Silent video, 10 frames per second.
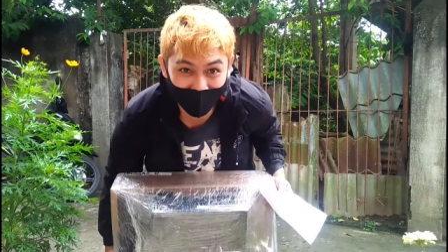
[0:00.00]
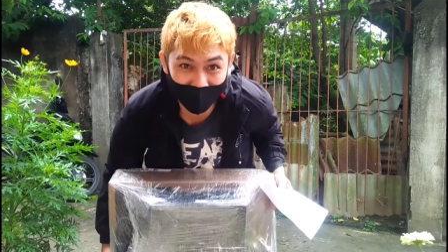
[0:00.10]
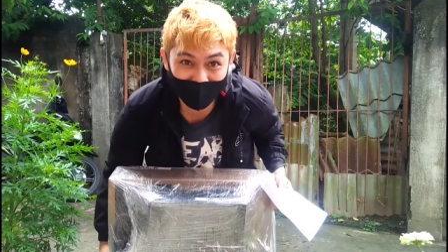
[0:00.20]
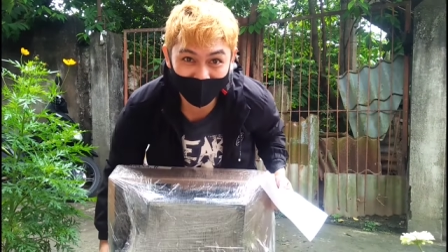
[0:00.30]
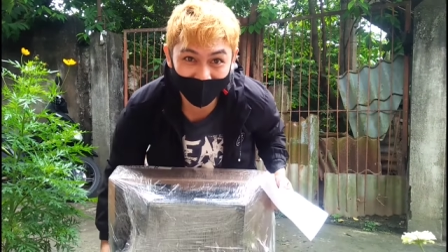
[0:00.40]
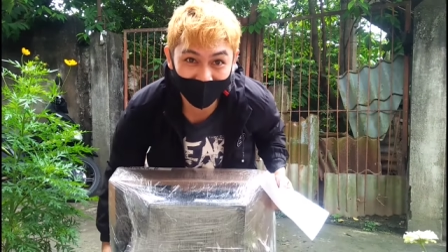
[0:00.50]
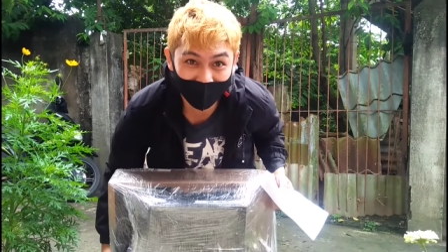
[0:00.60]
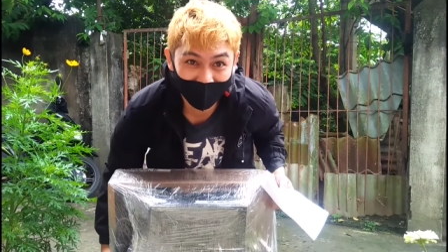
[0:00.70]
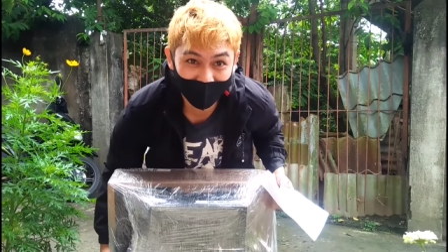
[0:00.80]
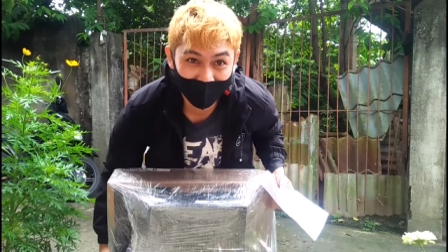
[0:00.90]
our company
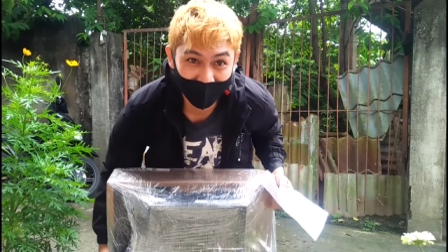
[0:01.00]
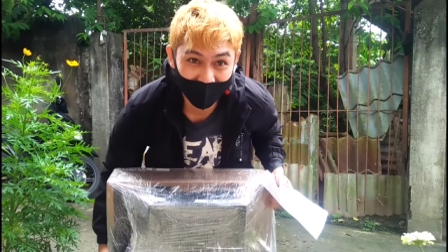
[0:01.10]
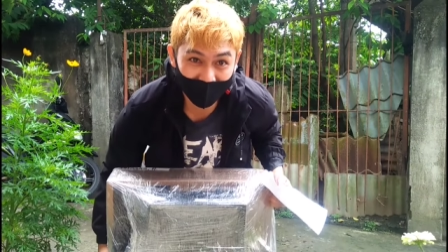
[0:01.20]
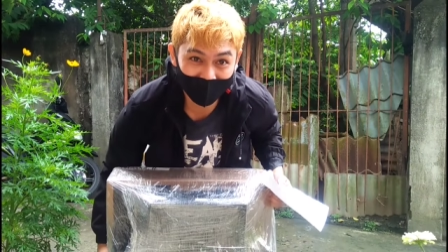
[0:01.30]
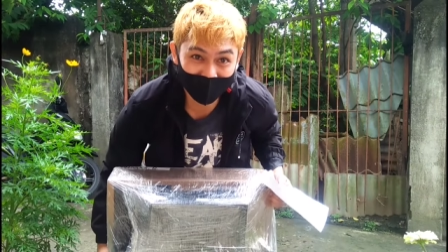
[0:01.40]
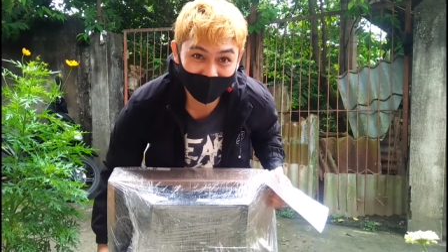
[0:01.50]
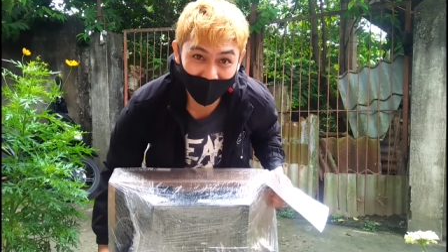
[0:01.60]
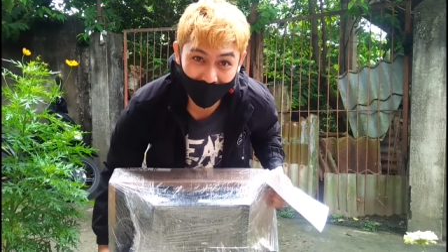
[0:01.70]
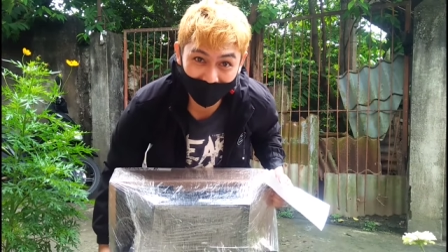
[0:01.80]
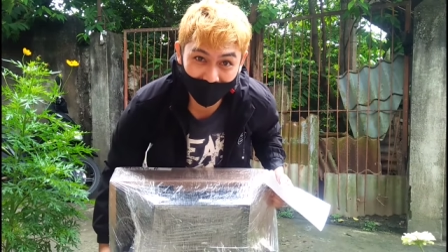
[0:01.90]
and from
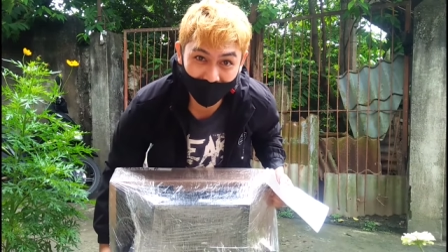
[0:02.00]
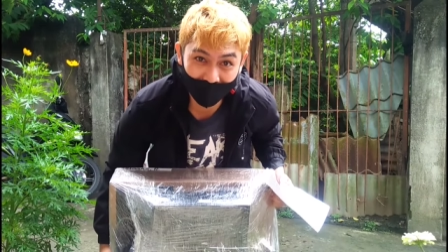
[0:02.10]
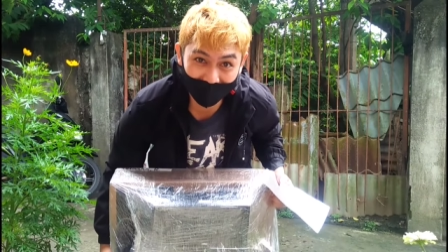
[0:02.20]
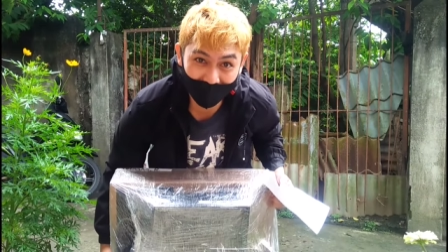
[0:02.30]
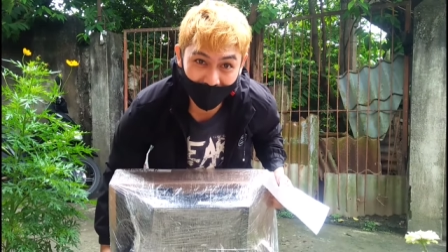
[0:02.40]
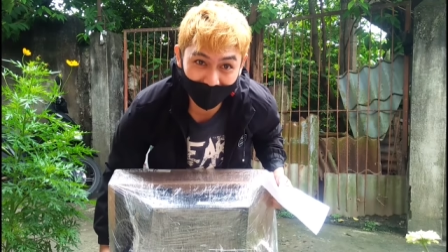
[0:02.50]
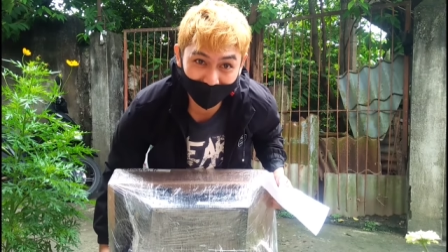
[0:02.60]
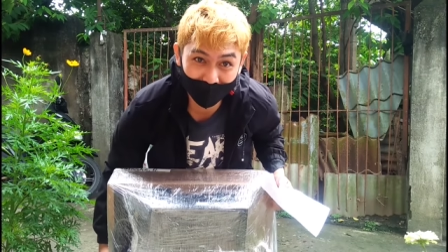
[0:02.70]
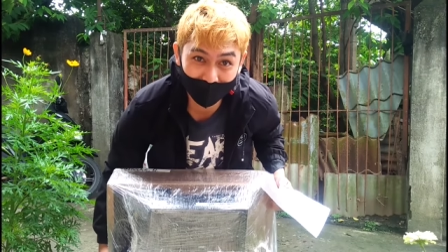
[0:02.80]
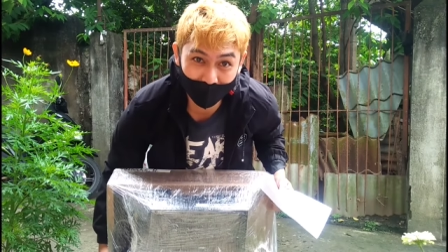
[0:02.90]
now on I'll
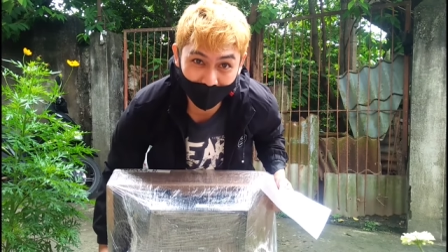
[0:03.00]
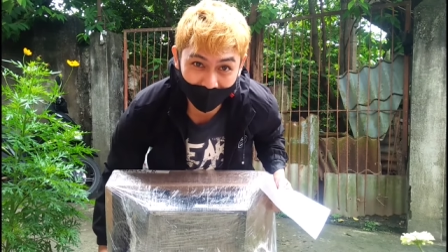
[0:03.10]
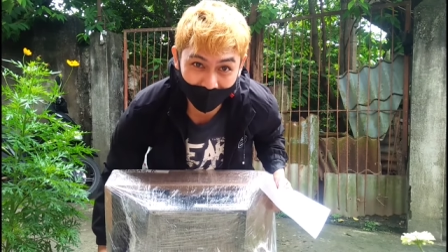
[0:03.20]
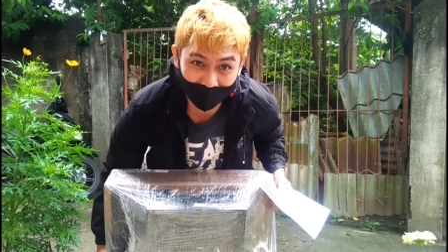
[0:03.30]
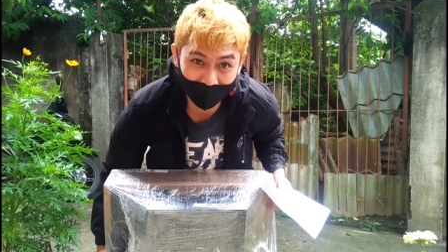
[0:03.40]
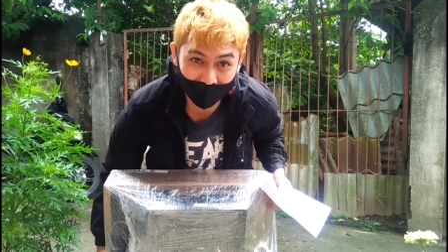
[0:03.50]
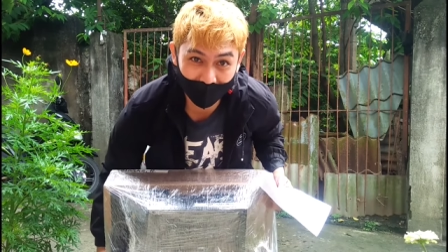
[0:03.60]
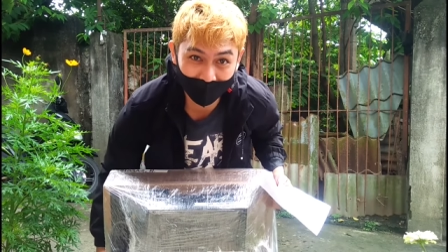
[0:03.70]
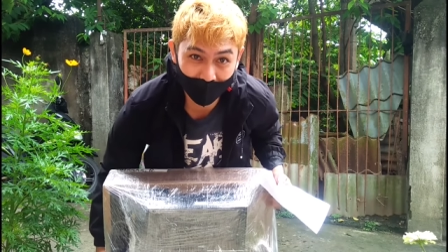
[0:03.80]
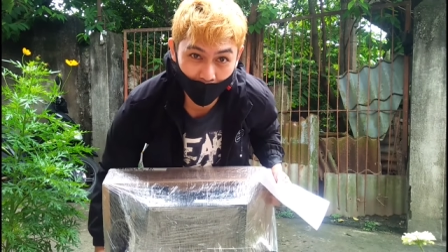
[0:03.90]
be working
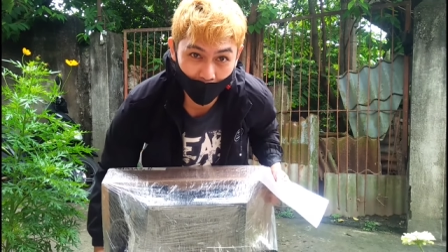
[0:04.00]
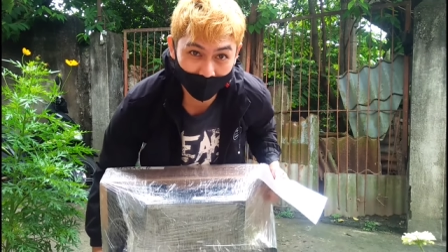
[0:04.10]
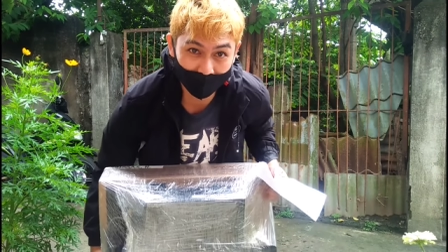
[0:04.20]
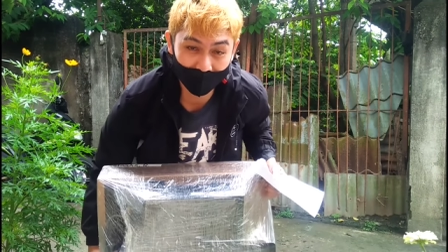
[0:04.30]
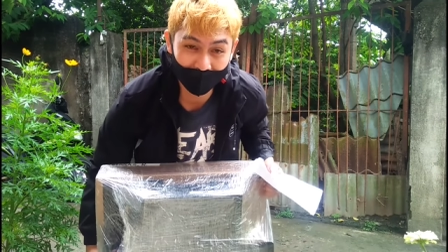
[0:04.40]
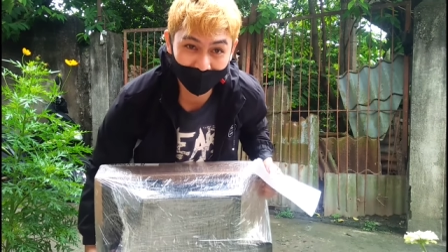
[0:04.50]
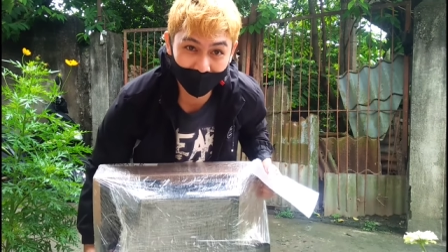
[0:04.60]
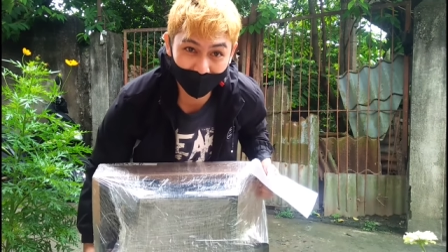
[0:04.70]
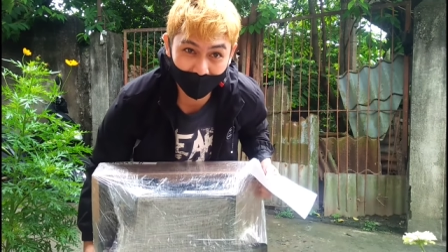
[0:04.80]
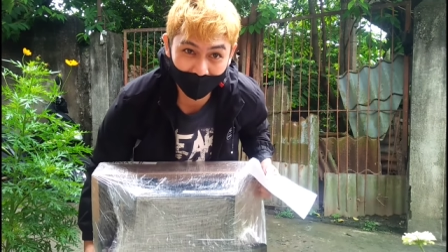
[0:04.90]
from home. So I've
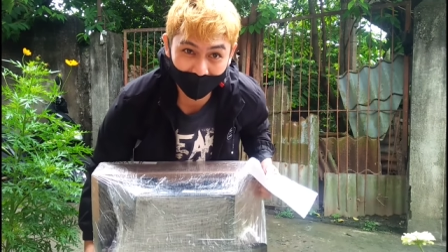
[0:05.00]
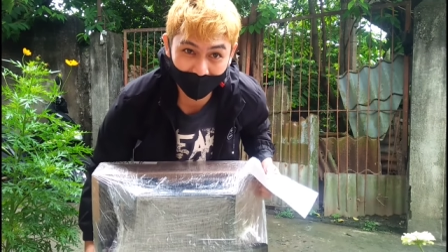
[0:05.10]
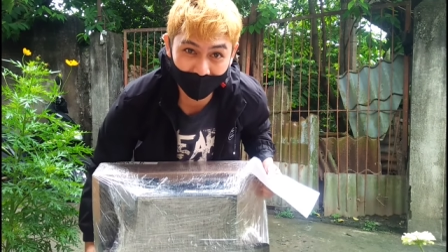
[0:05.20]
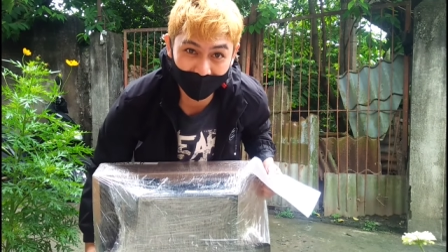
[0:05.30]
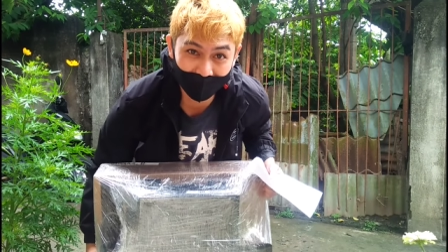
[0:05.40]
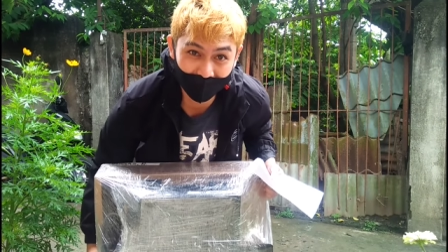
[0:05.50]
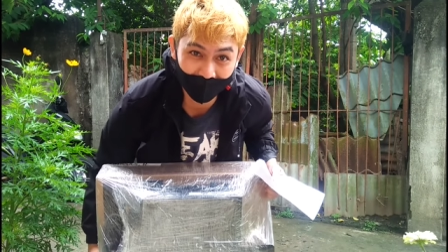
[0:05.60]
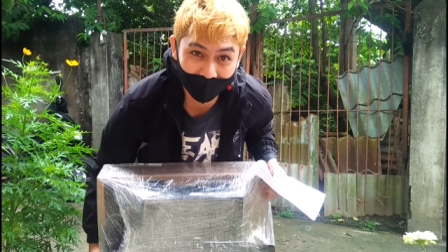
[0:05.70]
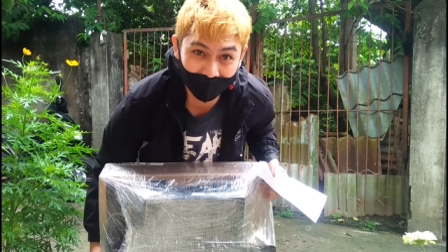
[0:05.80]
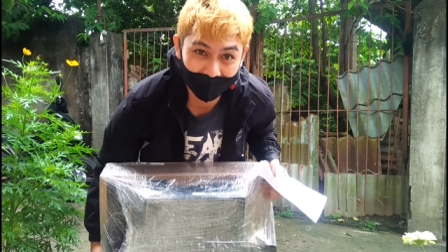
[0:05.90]
been working on
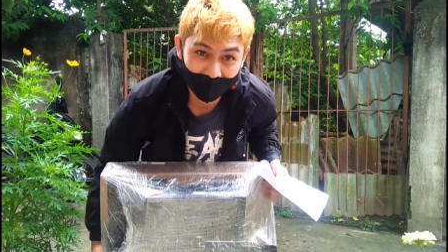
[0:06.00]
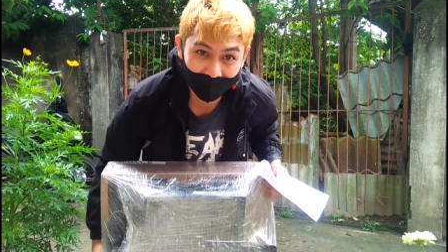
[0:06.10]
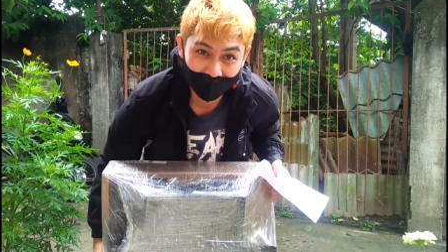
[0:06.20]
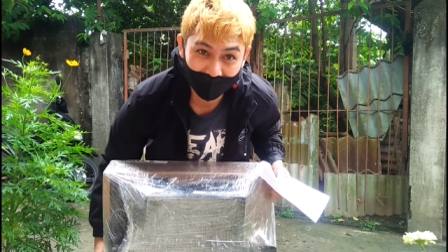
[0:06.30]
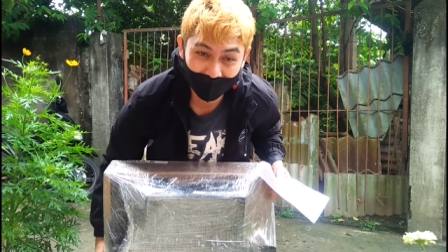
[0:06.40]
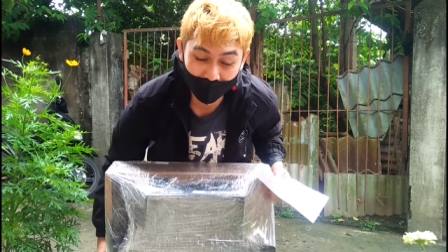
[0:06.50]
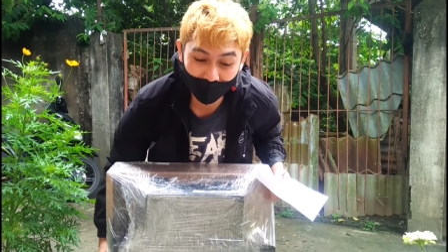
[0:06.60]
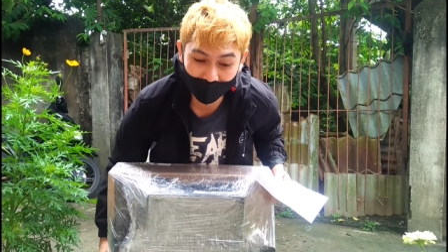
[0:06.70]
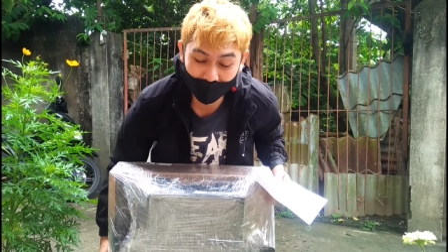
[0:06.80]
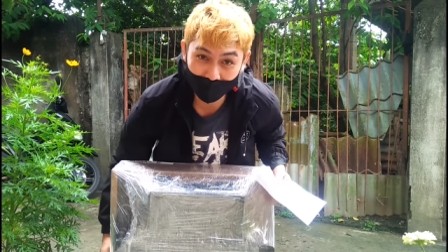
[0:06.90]
site
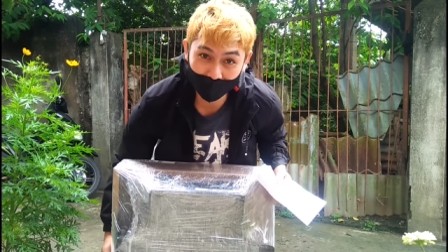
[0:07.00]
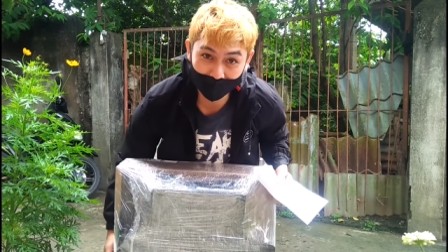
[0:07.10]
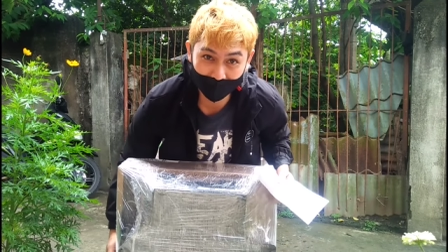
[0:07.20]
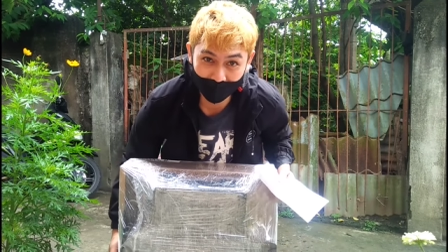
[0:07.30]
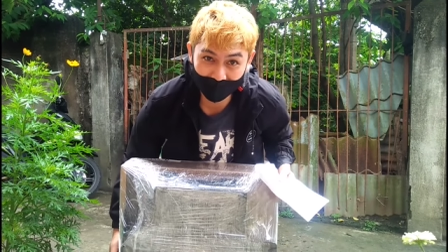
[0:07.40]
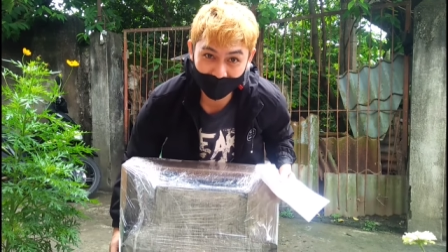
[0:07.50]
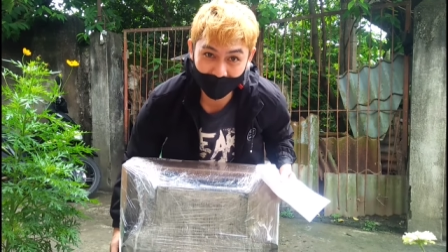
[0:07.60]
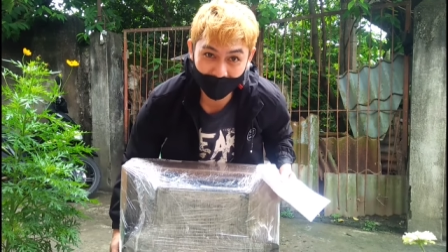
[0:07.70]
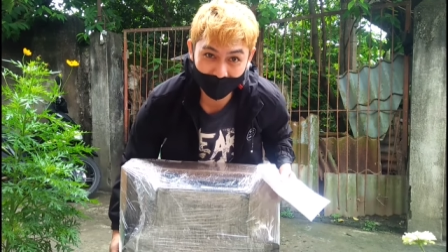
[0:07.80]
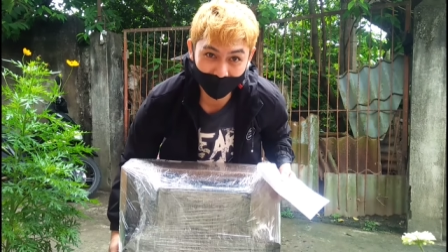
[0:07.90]
for a couple of months
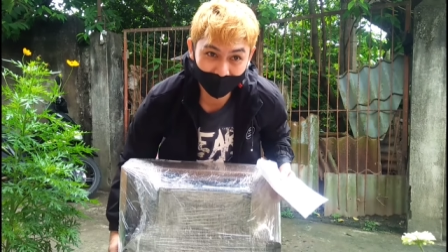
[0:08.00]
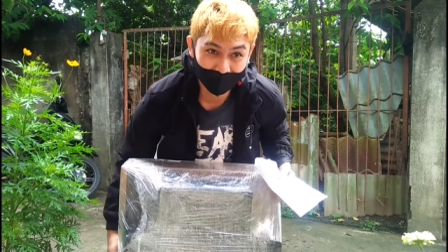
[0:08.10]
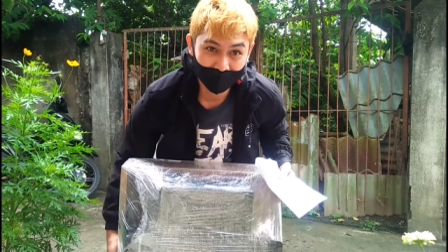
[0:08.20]
now.